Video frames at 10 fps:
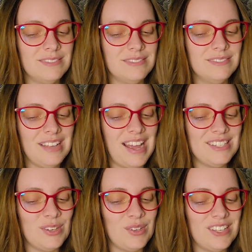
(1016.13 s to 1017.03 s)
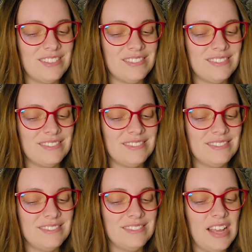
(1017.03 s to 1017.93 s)
Hi, Tony.
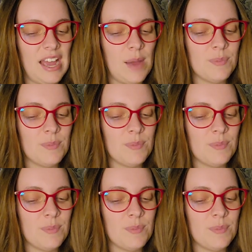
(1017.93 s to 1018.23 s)
I'm